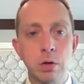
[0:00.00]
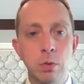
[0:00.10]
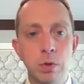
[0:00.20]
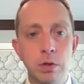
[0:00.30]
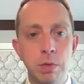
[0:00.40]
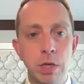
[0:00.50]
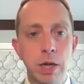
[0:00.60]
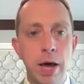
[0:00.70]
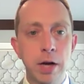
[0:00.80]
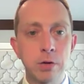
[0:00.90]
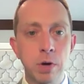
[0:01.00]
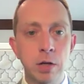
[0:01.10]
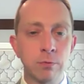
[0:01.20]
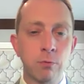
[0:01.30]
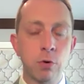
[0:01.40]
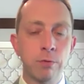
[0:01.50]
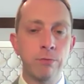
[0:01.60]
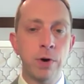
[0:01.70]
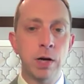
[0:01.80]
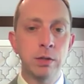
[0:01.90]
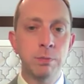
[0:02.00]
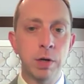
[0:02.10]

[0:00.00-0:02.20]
going to be an address for a fines,